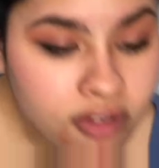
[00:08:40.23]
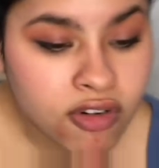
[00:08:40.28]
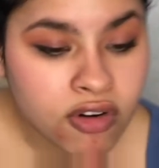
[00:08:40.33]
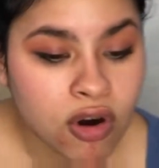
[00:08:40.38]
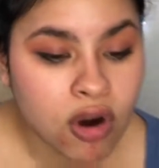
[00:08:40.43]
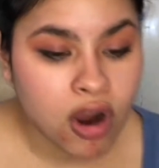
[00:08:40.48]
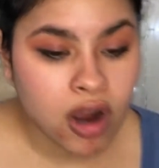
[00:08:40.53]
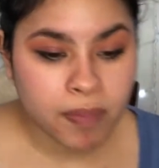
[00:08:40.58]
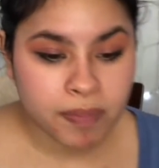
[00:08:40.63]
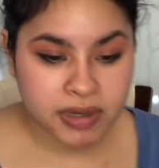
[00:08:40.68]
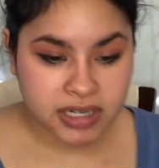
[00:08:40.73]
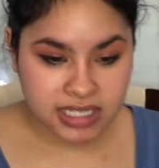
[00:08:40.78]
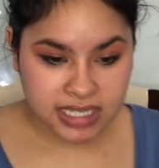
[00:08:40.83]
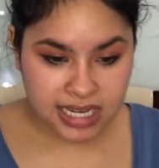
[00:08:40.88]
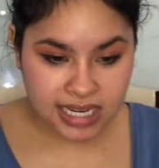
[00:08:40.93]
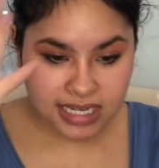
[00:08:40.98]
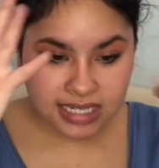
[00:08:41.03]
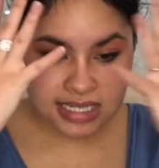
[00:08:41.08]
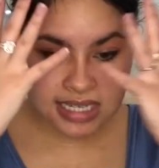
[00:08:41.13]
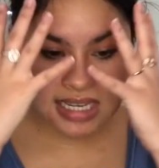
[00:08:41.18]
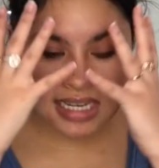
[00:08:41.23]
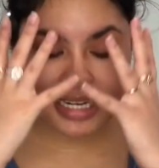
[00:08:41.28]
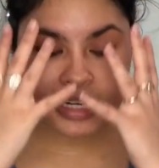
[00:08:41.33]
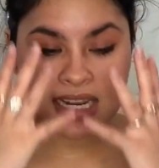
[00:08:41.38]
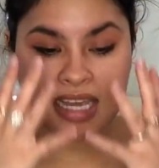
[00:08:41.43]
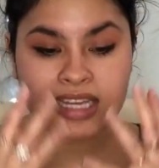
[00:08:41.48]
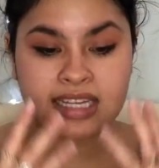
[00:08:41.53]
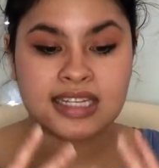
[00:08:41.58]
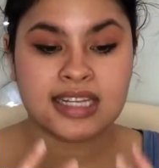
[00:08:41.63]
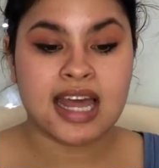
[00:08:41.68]
Overall,
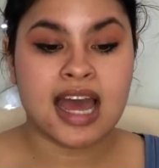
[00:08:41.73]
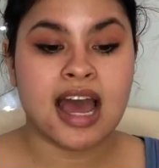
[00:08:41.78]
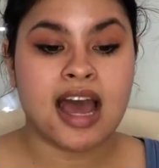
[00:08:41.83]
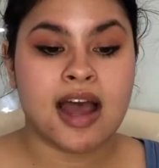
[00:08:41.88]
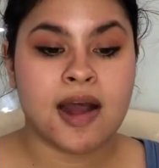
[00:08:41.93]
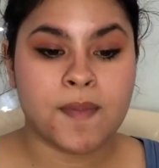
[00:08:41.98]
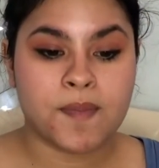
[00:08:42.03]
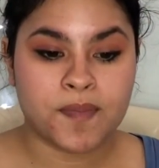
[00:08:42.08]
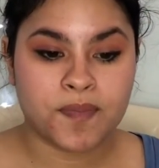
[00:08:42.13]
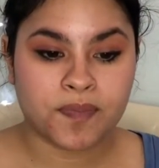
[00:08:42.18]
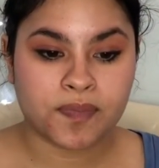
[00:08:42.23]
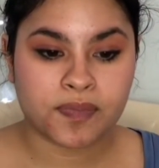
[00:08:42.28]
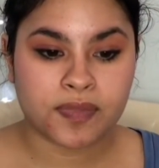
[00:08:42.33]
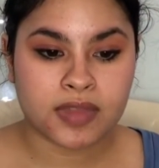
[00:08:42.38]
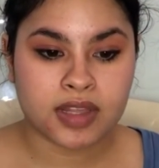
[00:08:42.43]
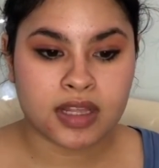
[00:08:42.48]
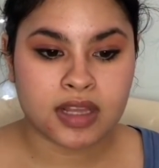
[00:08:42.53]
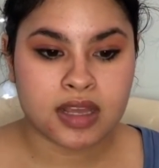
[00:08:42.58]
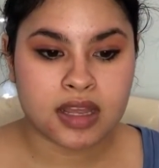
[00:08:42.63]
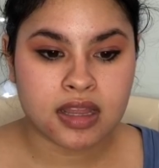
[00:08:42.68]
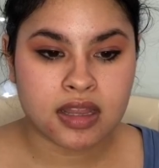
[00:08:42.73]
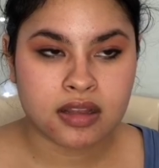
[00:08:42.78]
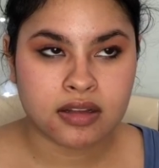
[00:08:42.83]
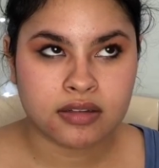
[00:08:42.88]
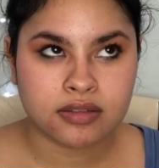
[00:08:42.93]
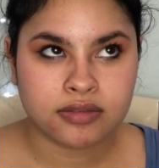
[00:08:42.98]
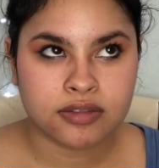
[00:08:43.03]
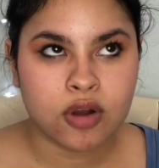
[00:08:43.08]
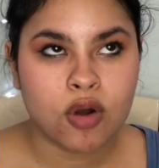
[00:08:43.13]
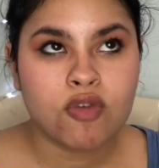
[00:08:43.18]
pretending like that.
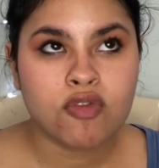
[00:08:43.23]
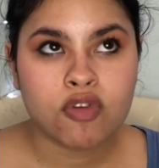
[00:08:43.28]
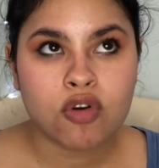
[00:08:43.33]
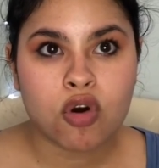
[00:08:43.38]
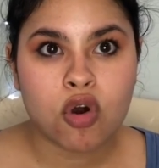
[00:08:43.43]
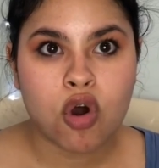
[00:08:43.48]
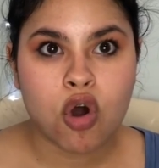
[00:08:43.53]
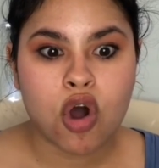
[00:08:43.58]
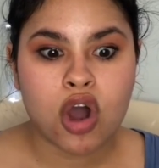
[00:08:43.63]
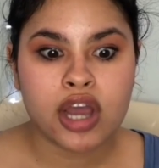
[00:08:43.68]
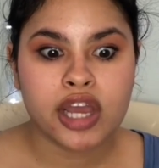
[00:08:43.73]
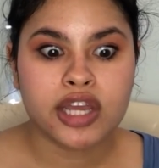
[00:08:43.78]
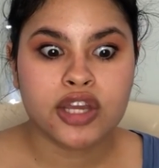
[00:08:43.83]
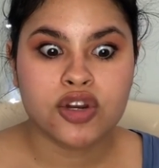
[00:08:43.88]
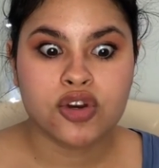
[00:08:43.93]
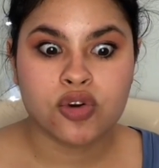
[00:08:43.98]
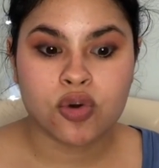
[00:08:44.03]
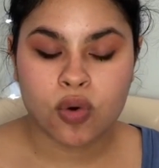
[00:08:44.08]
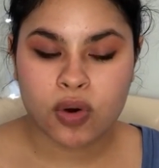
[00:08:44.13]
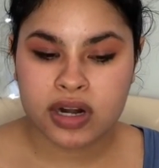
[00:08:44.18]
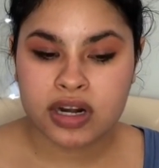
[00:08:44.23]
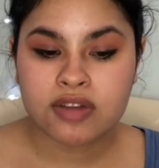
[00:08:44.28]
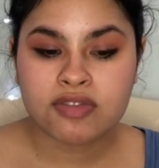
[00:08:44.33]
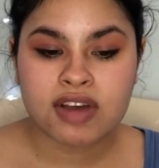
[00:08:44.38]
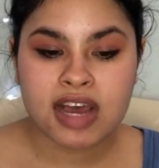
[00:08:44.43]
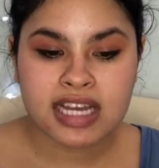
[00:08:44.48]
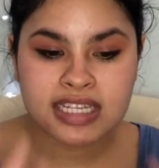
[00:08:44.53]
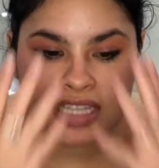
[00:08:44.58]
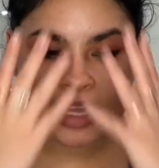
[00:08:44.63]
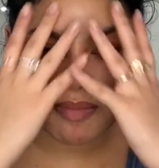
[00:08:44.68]
Overall, ignoring the
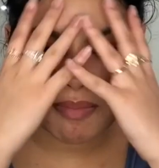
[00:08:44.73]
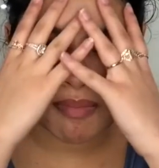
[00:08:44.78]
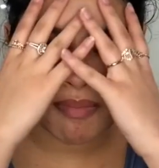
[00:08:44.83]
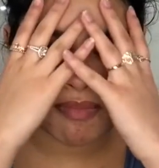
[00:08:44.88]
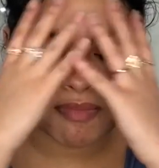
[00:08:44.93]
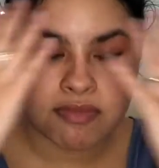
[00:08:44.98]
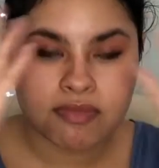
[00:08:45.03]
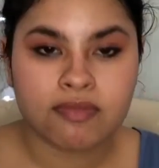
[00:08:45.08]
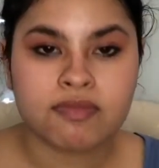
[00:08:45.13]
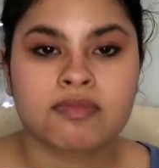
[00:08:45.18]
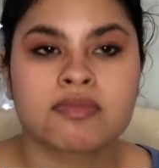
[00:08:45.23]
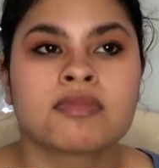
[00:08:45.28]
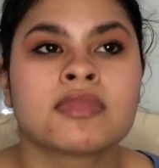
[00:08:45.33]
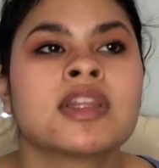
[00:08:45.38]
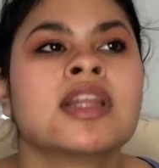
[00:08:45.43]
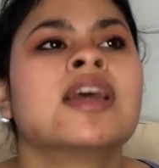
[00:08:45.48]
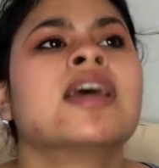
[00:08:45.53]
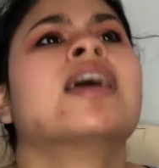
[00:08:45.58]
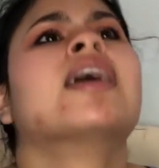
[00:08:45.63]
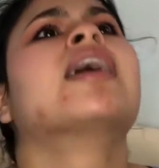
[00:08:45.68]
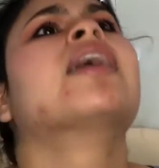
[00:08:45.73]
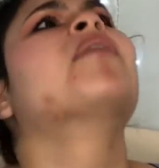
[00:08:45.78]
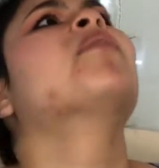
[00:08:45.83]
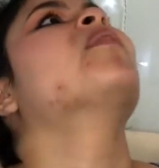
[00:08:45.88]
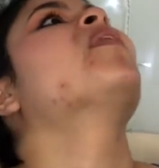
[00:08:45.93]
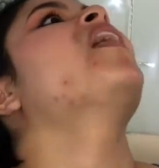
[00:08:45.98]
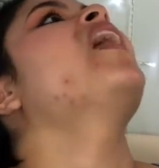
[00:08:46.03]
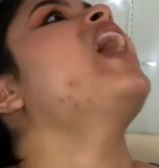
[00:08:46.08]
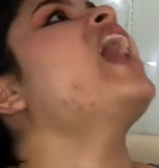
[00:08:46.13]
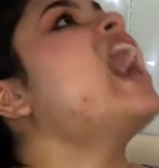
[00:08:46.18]
fact that...
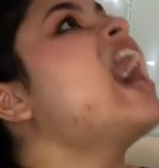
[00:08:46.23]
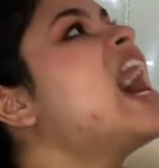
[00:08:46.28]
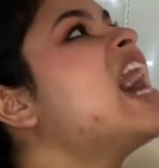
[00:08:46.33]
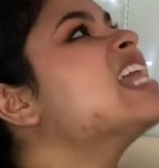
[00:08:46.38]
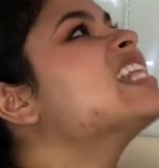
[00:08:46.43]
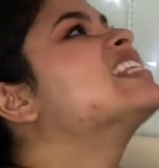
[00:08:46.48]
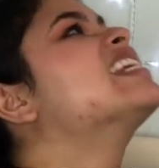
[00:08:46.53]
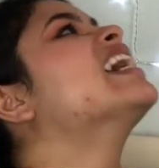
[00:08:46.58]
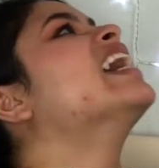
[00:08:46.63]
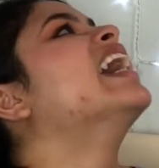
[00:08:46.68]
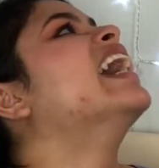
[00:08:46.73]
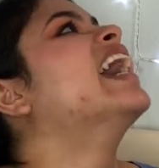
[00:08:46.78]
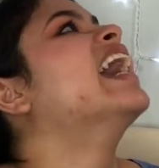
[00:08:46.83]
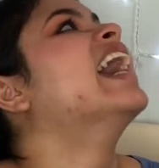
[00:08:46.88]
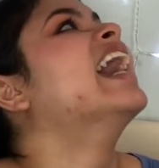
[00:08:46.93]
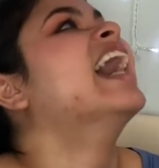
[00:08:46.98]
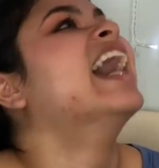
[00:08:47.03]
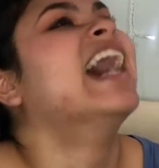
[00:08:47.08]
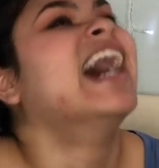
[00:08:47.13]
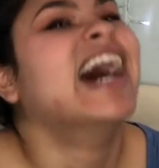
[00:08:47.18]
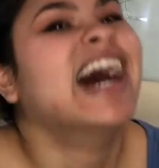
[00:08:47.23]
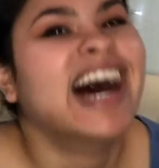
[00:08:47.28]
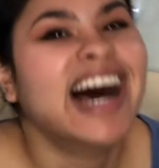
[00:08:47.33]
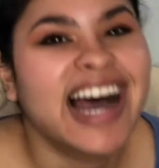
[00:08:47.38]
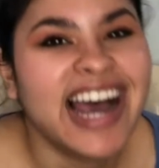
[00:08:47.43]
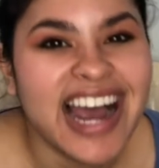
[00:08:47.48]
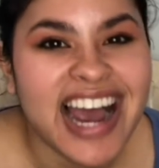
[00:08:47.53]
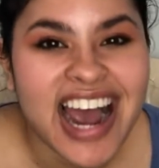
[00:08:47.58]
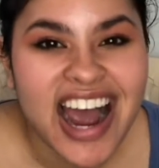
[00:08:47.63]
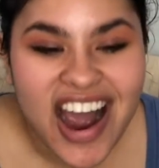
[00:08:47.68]
What?
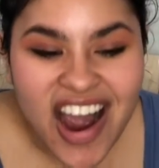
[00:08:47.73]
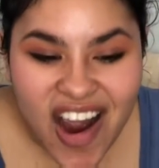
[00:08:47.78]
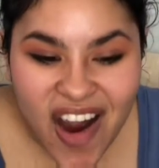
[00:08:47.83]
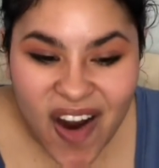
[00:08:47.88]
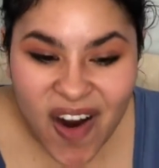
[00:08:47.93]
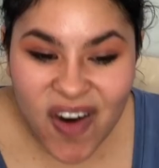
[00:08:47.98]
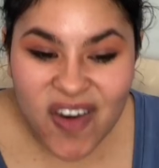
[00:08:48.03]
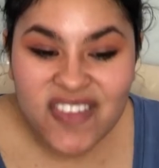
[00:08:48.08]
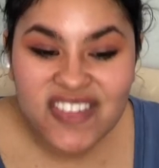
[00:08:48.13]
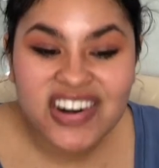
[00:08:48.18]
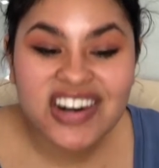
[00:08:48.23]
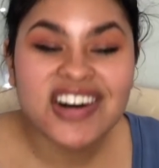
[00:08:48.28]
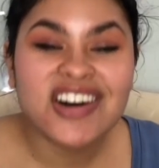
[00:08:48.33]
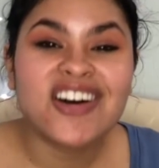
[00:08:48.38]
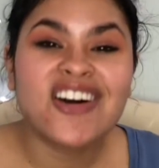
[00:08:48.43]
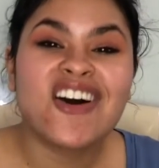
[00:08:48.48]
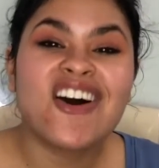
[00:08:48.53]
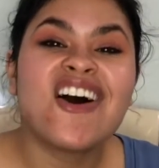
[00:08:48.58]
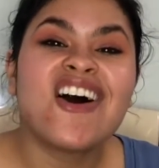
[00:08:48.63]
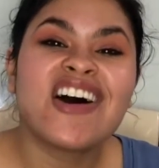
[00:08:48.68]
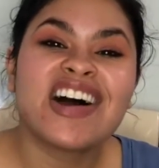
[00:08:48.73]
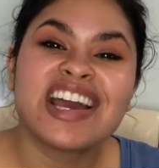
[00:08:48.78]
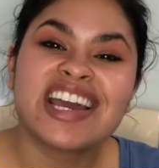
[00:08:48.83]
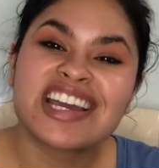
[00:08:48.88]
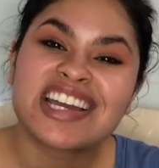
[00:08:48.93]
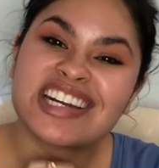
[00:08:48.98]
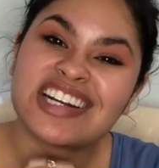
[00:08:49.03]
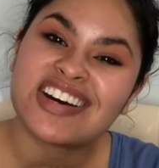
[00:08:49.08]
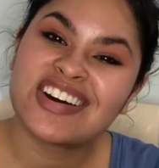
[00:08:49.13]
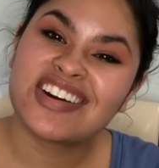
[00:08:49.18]
Overall,
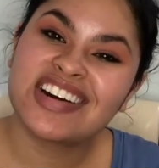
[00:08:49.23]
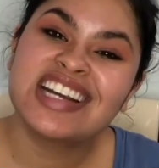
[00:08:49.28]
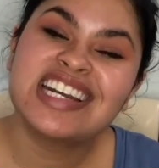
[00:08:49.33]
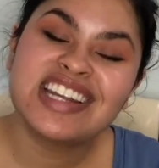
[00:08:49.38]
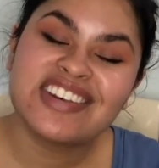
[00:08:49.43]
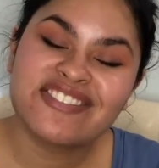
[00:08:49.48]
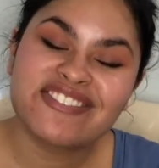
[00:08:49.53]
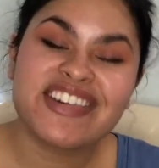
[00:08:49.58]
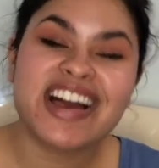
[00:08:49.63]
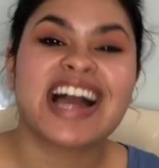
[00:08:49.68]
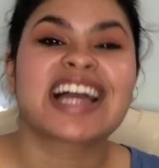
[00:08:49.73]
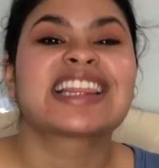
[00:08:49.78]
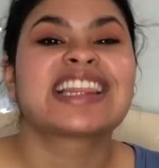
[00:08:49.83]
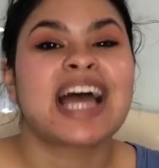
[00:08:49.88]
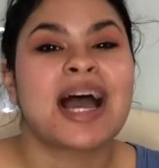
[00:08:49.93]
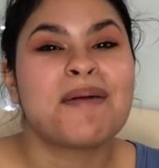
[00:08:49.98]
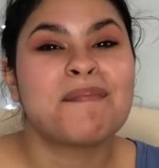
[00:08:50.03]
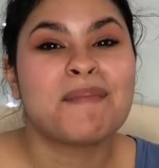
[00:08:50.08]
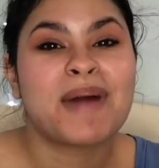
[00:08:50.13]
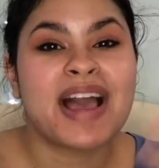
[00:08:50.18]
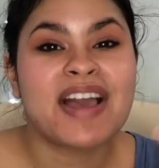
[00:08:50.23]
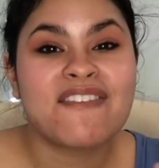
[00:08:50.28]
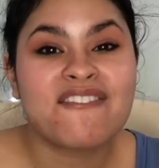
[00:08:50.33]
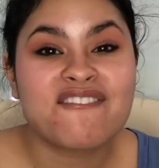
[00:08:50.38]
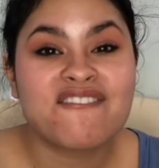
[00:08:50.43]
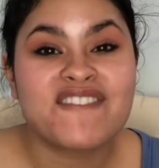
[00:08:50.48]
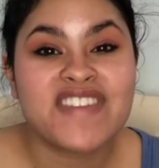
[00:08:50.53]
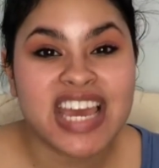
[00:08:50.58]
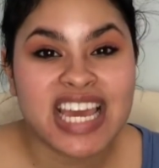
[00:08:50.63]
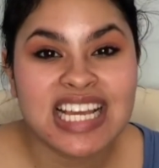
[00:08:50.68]
ignoring the fact that my
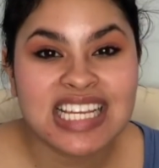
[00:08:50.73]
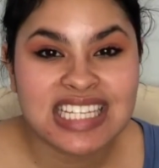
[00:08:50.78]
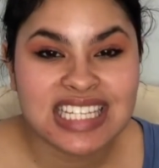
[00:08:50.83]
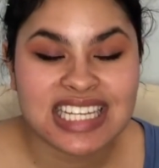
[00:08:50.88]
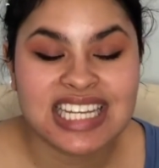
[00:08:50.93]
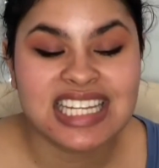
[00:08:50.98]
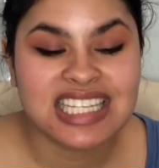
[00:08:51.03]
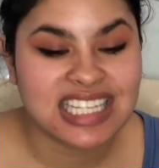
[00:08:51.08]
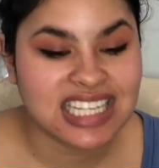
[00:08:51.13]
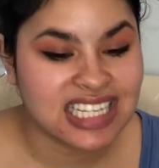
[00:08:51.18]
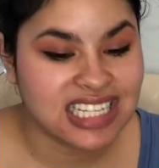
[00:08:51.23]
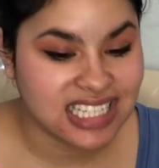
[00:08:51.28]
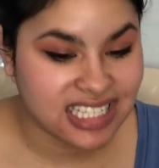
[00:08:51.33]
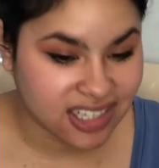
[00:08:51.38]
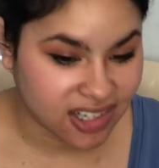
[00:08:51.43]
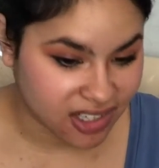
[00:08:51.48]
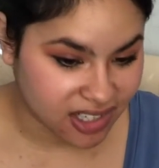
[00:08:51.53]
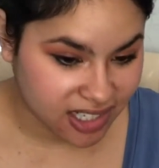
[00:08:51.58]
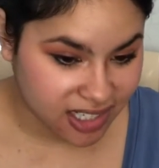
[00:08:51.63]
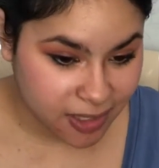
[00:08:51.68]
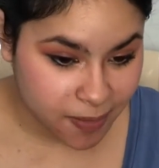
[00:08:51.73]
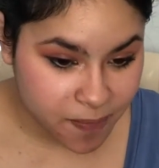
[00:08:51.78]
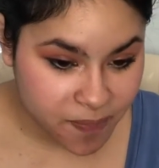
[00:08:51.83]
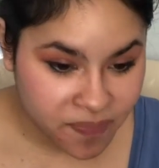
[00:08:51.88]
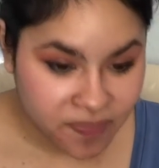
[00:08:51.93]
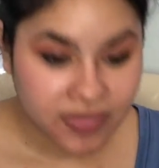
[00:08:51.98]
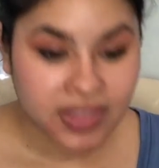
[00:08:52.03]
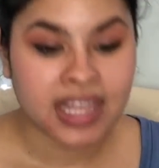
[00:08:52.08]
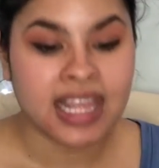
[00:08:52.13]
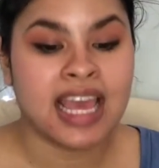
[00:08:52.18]
face isn't done
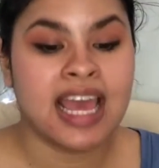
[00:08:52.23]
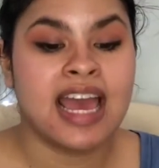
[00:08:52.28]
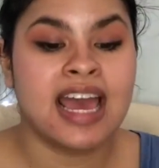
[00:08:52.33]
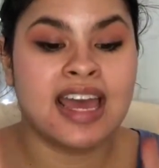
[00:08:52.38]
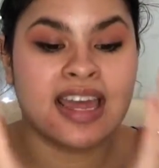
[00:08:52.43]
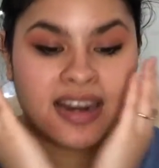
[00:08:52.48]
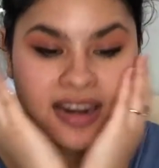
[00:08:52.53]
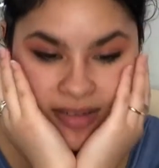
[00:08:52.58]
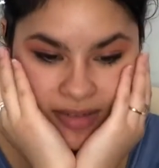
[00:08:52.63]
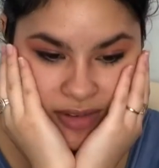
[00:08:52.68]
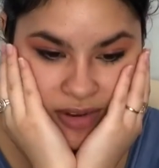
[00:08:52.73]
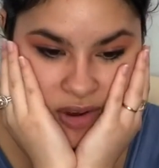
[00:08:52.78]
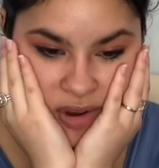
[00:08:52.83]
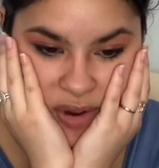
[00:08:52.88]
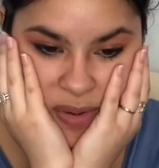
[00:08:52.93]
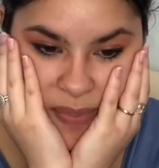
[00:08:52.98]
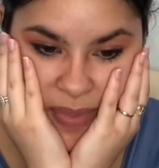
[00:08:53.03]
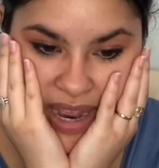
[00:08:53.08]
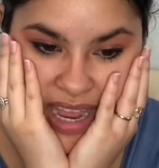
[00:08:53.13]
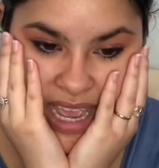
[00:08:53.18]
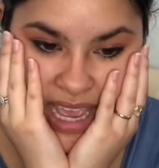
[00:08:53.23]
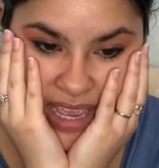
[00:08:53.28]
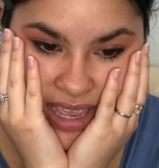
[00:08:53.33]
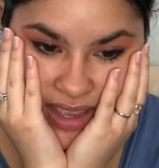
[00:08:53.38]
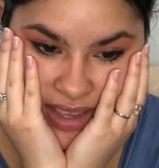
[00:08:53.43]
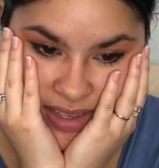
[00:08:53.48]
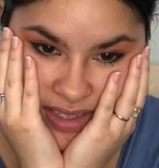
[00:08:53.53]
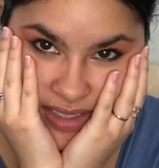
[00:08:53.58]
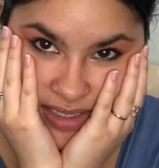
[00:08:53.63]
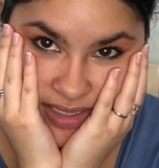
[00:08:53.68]
and all
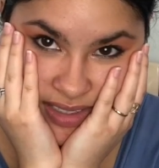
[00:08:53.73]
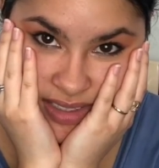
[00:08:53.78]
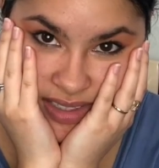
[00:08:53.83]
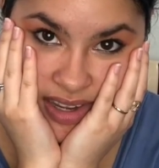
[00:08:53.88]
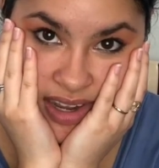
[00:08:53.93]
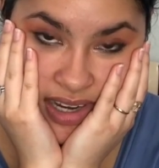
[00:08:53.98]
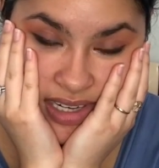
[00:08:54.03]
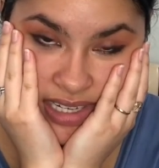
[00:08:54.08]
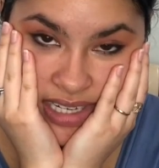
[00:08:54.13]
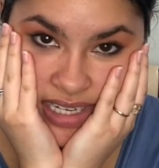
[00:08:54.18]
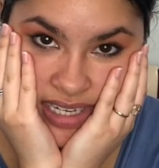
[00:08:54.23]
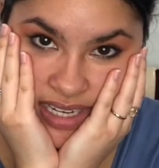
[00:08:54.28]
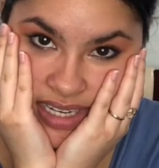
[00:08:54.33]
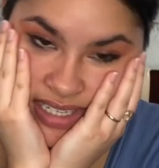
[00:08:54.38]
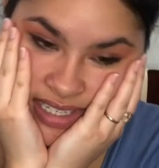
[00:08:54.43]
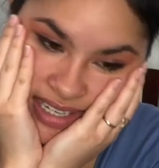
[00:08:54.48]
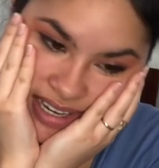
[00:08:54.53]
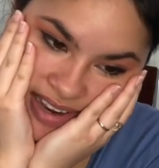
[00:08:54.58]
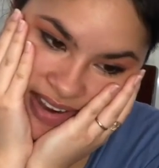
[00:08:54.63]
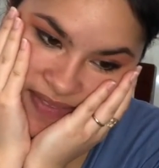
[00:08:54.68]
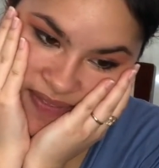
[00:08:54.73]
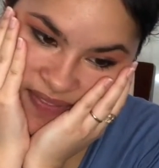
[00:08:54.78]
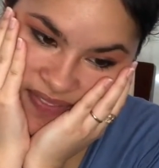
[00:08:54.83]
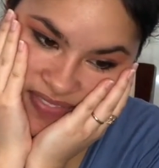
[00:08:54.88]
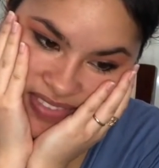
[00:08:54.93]
my ugliness,